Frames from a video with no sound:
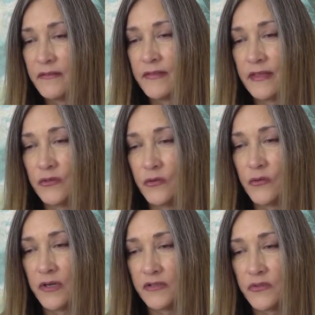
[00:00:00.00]
Then you
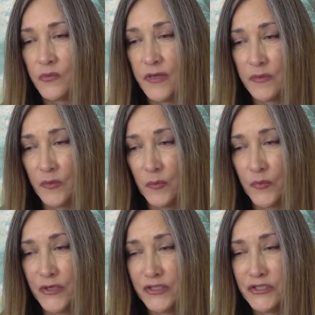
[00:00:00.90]
cross the Rainbow
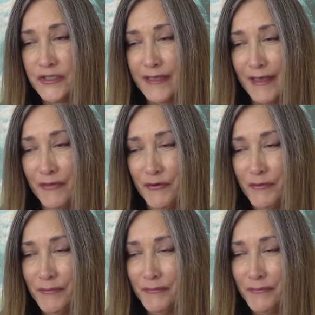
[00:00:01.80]
Bridge together.